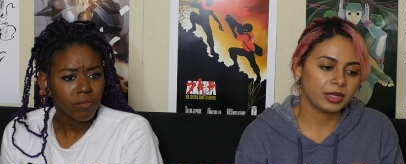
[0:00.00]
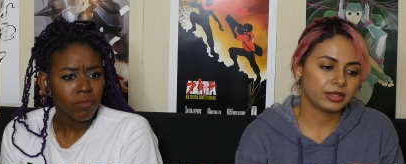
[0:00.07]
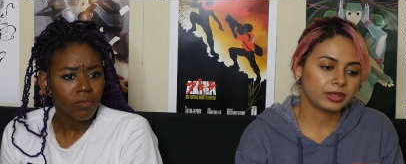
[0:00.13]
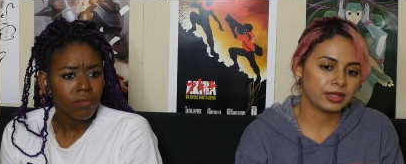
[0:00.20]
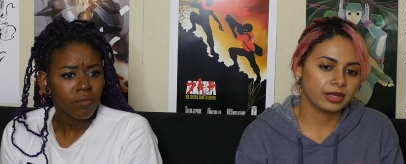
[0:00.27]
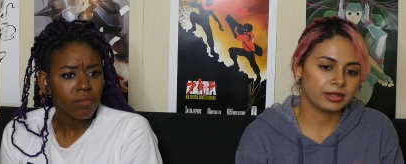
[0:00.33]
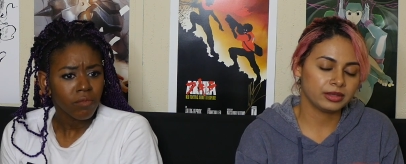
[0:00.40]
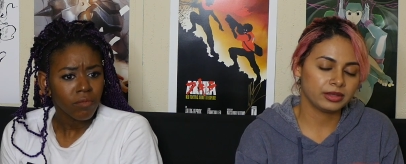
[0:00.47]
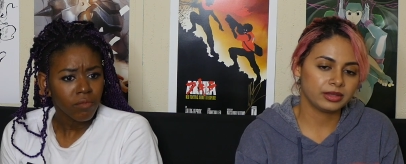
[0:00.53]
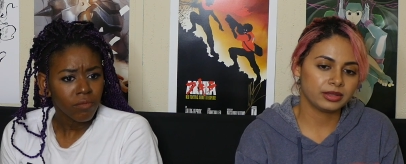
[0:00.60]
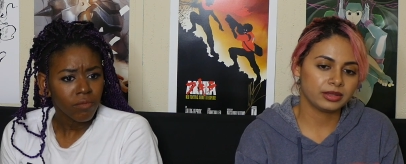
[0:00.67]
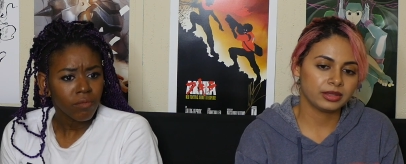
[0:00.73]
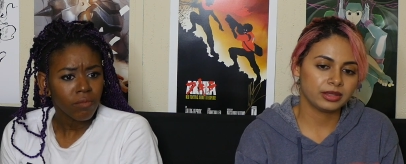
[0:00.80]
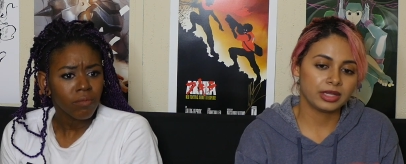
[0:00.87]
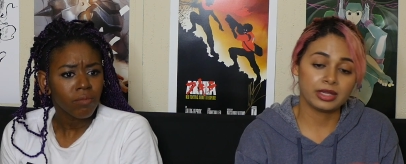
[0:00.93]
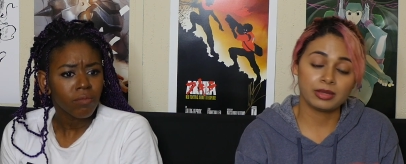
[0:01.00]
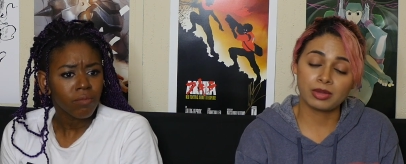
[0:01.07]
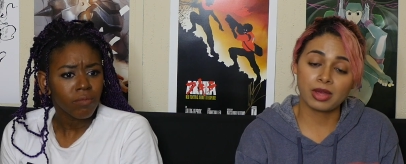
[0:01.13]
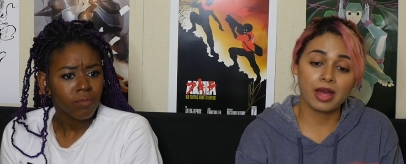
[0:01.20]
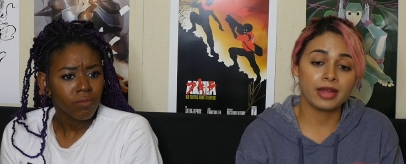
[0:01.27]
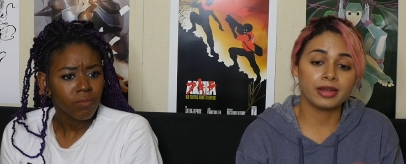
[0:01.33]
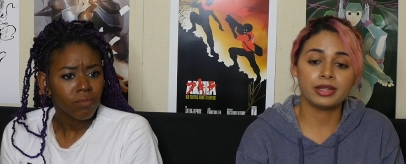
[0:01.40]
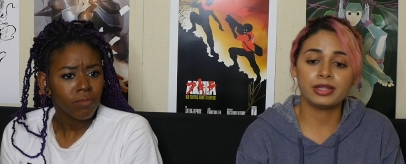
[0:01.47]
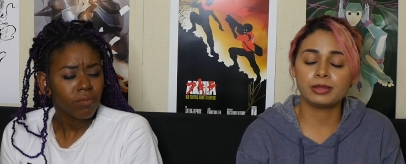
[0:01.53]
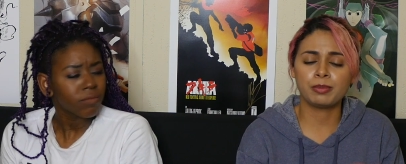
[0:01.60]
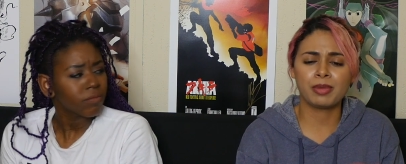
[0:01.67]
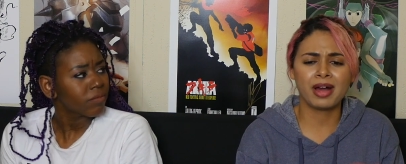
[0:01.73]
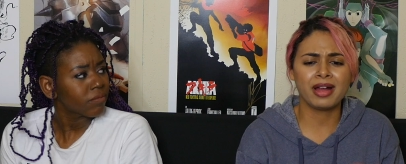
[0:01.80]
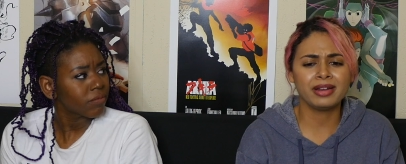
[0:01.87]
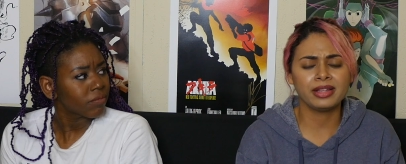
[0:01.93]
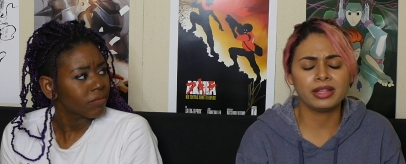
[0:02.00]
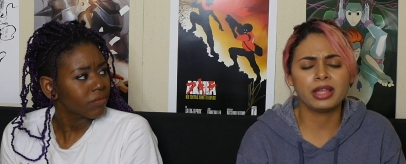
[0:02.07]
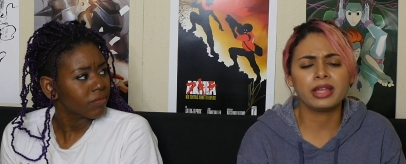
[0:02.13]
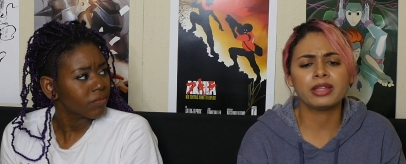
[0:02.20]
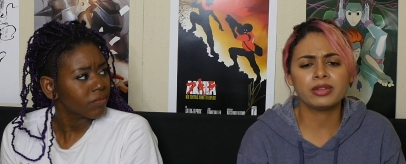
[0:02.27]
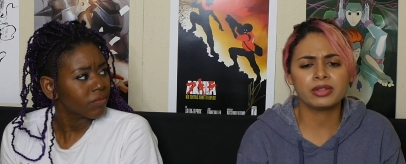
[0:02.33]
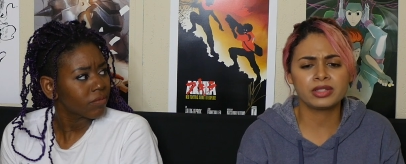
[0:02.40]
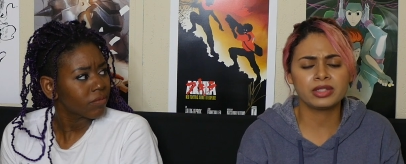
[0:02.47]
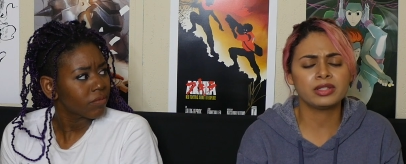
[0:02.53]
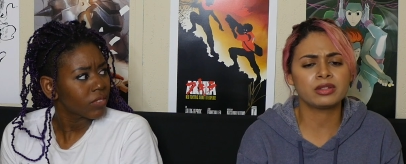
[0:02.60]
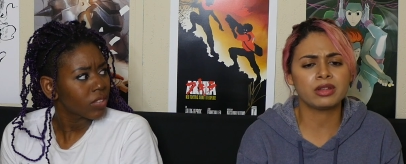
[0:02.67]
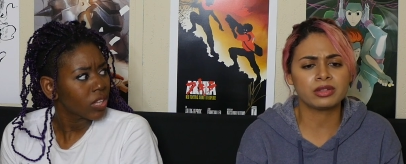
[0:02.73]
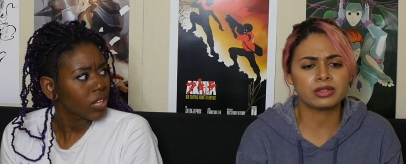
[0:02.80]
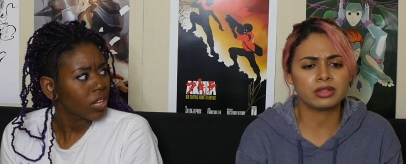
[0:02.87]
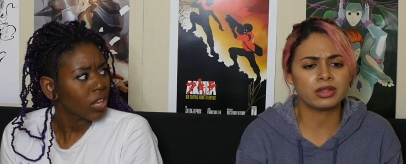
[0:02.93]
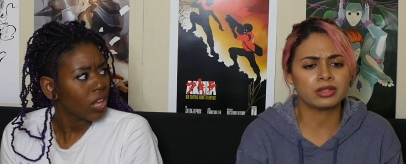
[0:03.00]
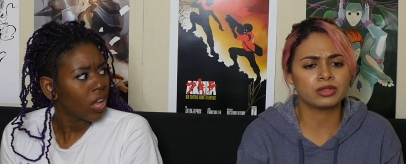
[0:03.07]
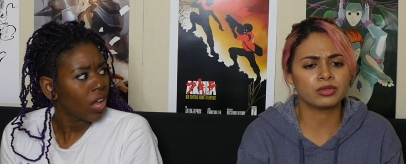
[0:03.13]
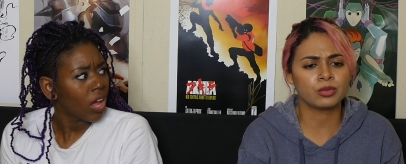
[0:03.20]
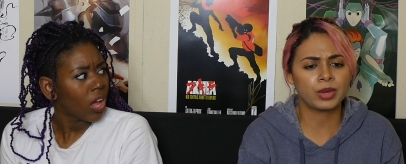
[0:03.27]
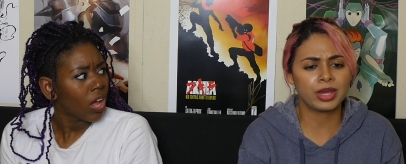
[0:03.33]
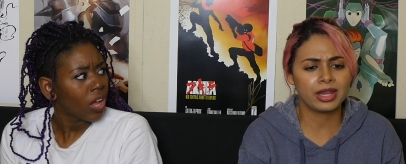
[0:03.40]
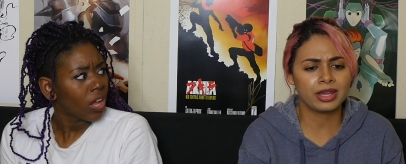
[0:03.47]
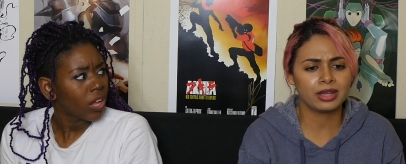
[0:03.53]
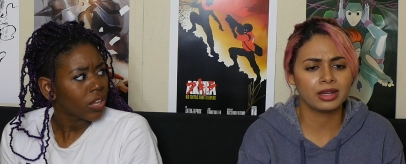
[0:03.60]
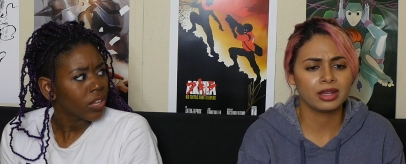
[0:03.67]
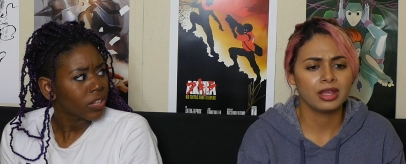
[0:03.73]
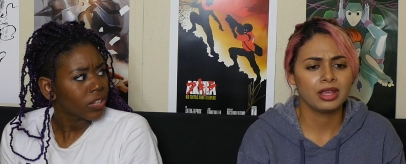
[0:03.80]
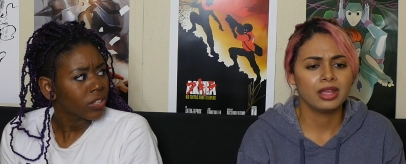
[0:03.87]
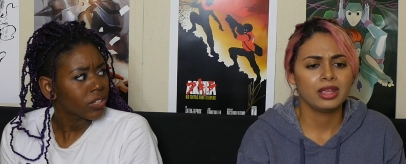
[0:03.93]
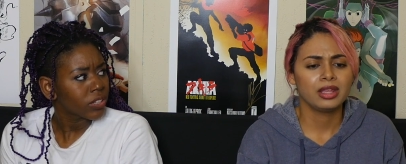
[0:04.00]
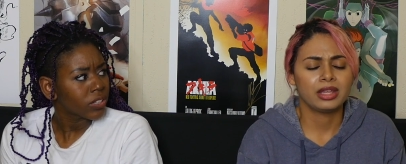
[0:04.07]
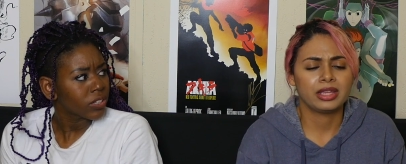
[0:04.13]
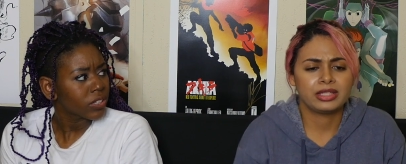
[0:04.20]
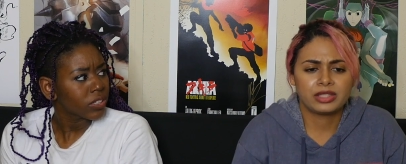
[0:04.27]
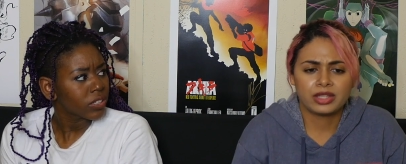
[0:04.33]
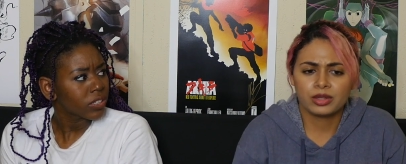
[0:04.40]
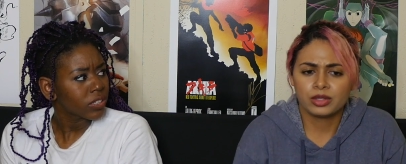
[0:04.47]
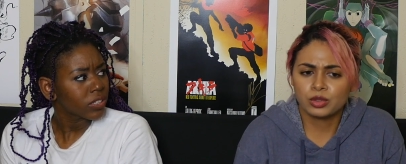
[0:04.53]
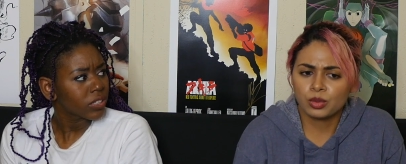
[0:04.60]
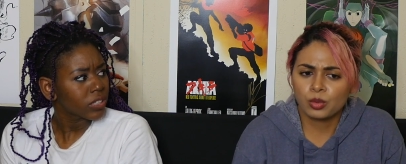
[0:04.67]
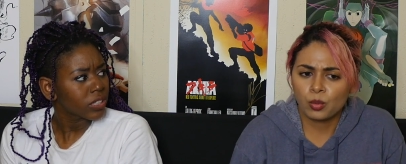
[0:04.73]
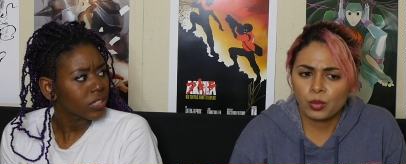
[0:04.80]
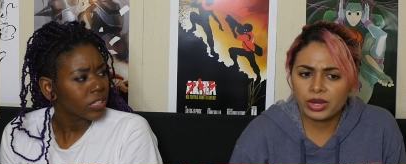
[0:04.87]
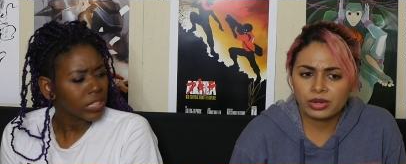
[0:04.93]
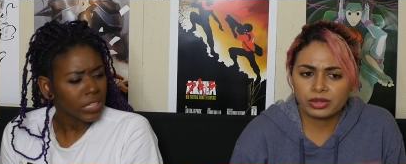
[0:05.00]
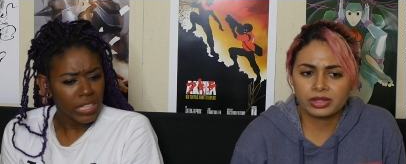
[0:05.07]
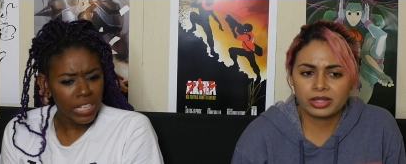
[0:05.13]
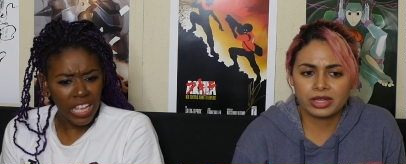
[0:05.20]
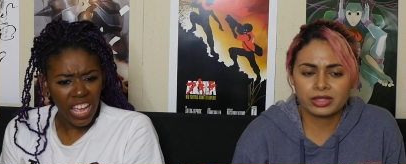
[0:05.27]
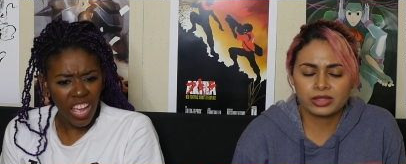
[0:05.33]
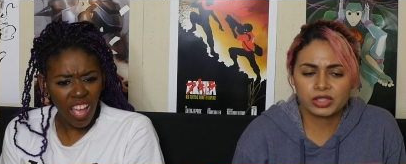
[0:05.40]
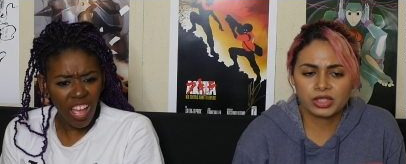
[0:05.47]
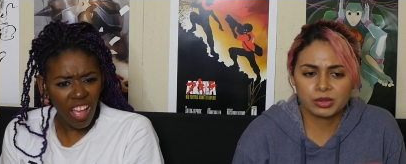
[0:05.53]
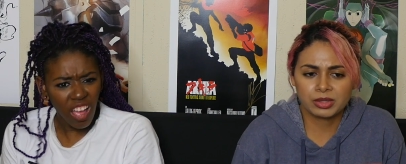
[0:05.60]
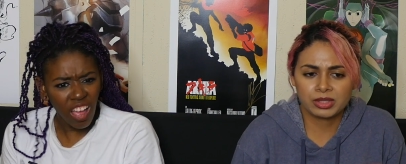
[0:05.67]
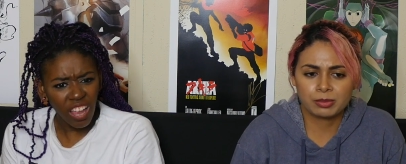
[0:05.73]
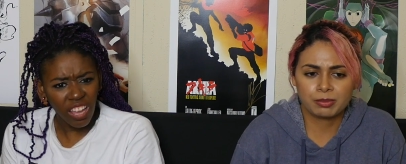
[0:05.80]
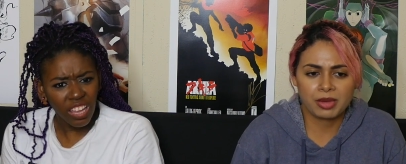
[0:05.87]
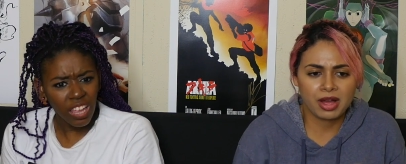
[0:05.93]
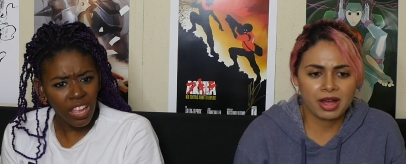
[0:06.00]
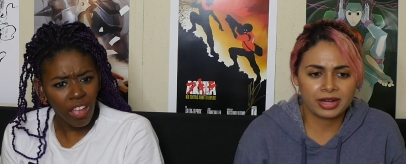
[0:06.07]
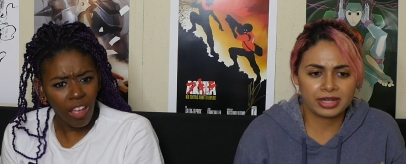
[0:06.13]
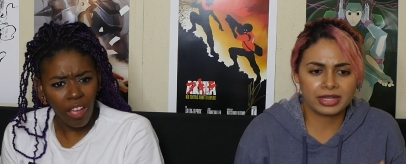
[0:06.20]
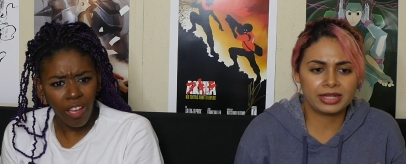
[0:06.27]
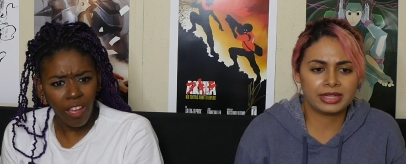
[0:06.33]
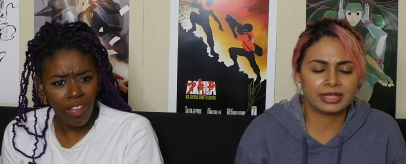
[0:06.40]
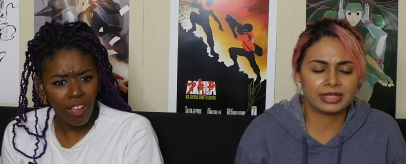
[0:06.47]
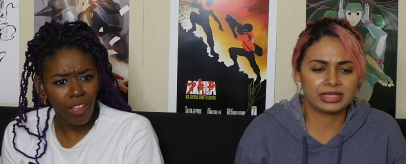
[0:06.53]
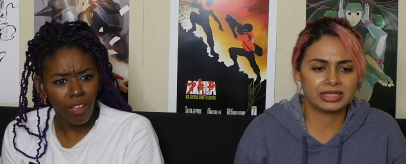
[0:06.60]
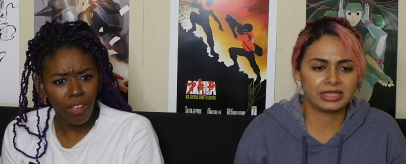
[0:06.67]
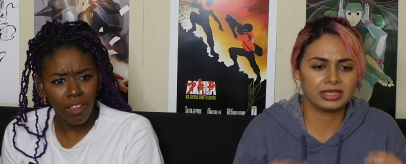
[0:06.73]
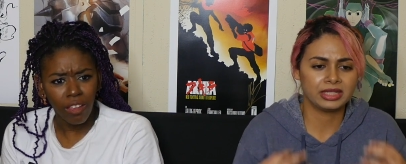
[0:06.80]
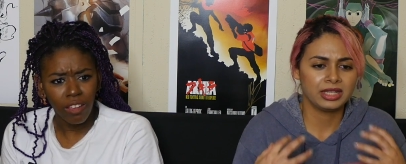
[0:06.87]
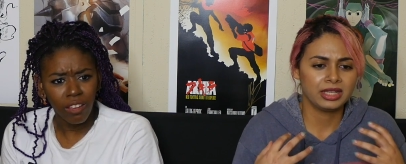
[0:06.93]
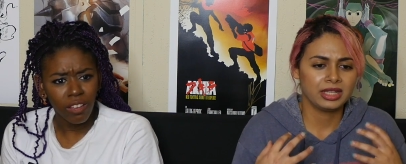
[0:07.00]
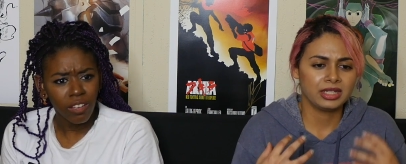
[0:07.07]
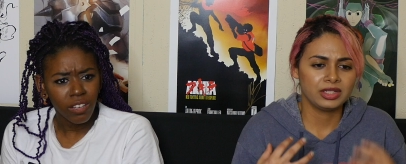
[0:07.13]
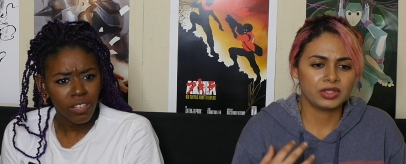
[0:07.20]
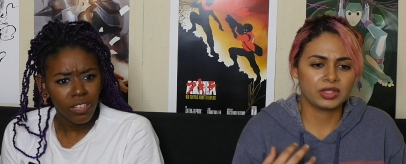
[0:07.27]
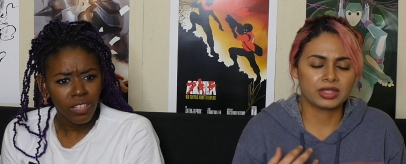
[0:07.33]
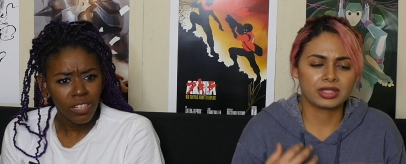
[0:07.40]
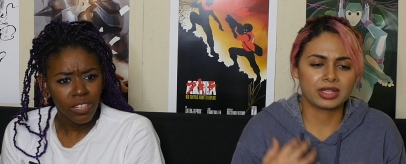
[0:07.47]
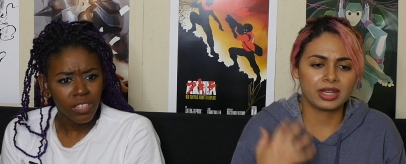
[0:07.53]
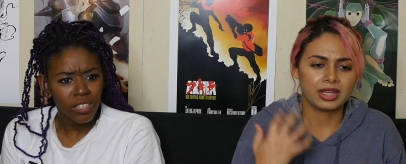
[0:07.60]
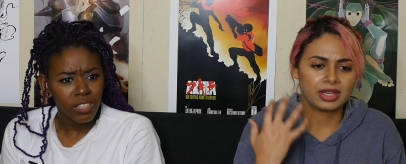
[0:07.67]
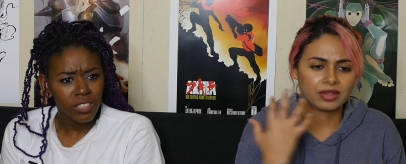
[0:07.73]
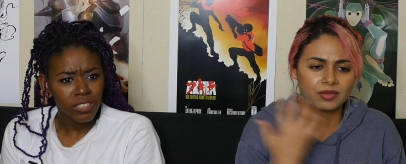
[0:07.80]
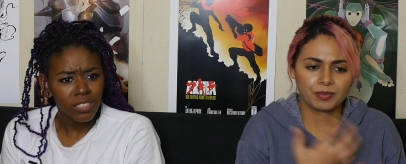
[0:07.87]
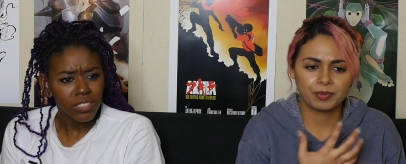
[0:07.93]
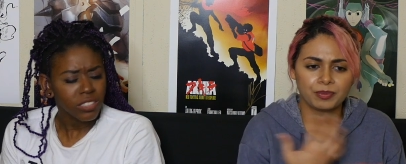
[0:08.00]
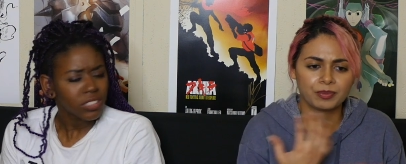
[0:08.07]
Speaker 1: makes sense. And God, his body, like, it looks like he's lost lots of weight. He's doing weird things to his body, and just like